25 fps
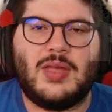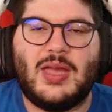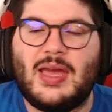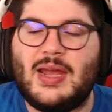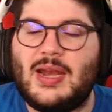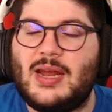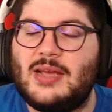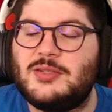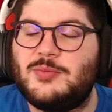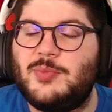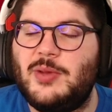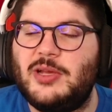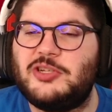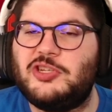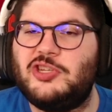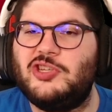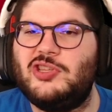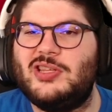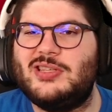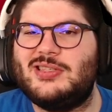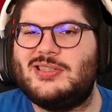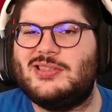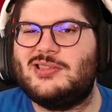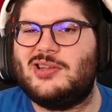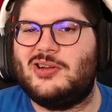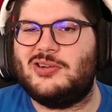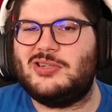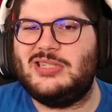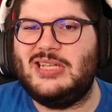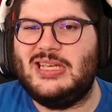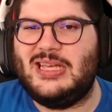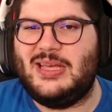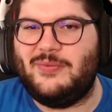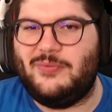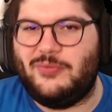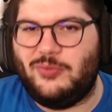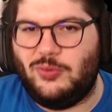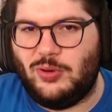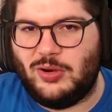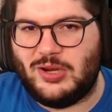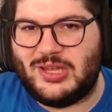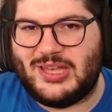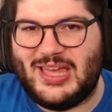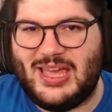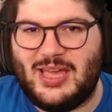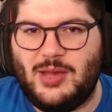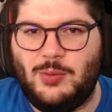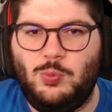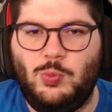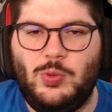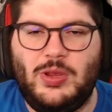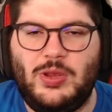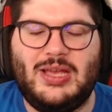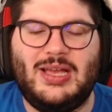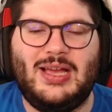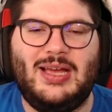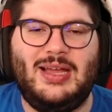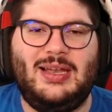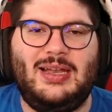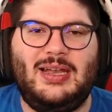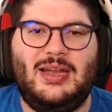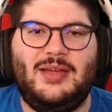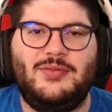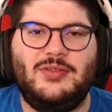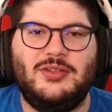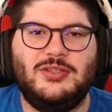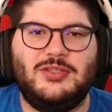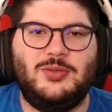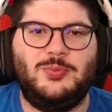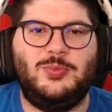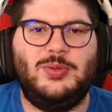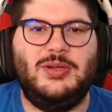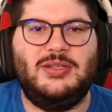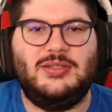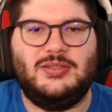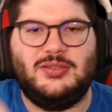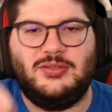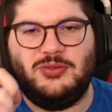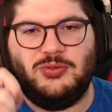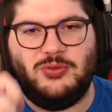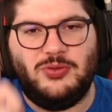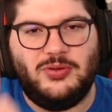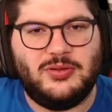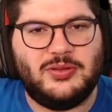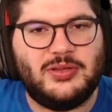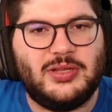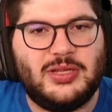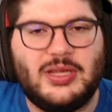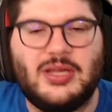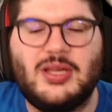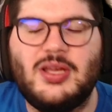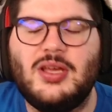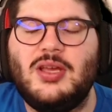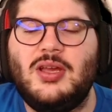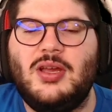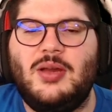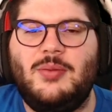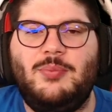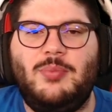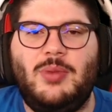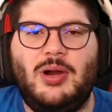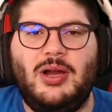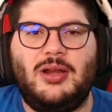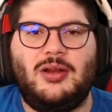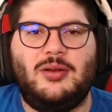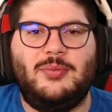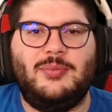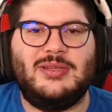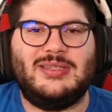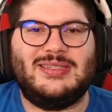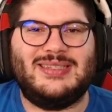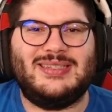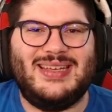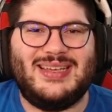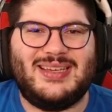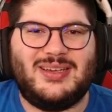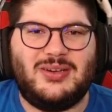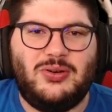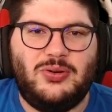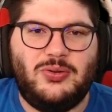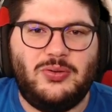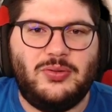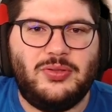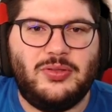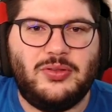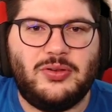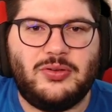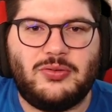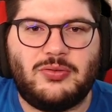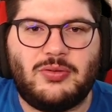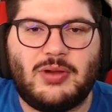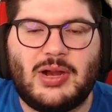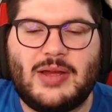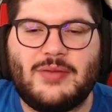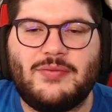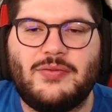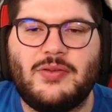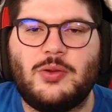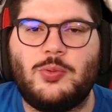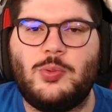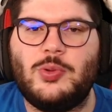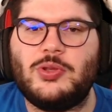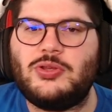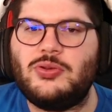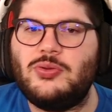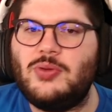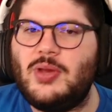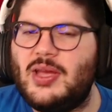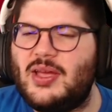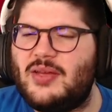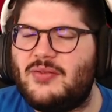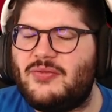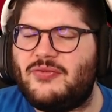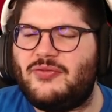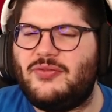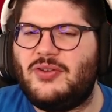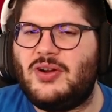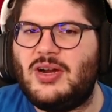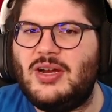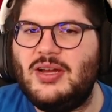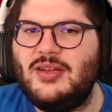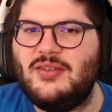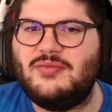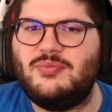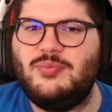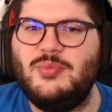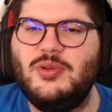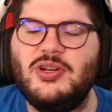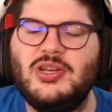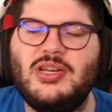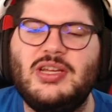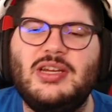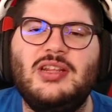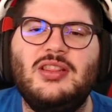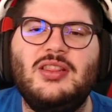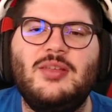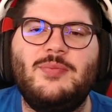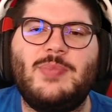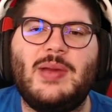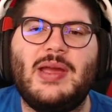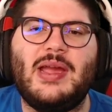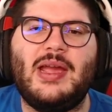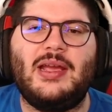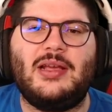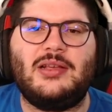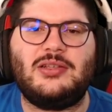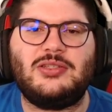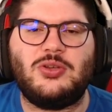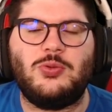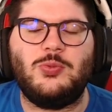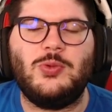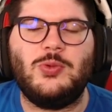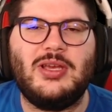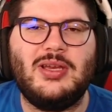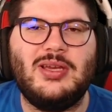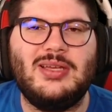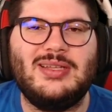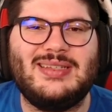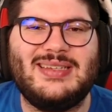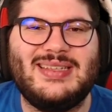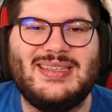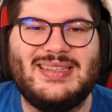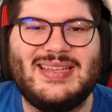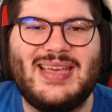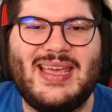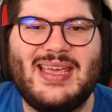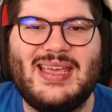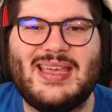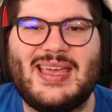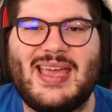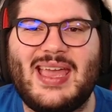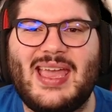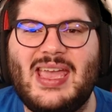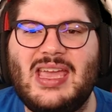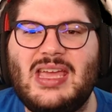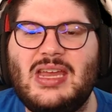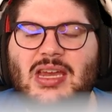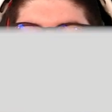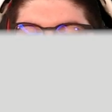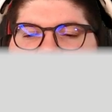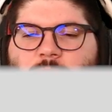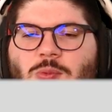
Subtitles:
And as mentioned, this is our team for Game Week 11, so please ignore the minor mistake on the graphic. We do have $5 million in the bank, so we could take any